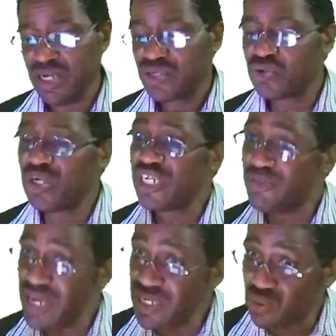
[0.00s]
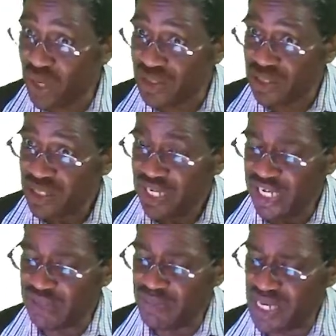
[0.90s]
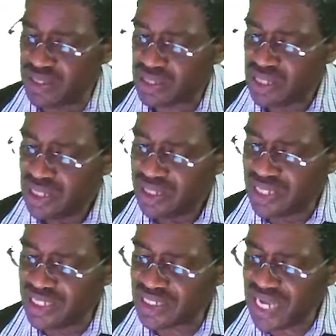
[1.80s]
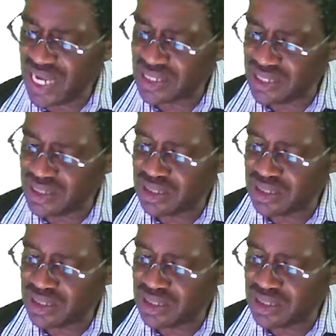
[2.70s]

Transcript: So it means what? It means that this asset,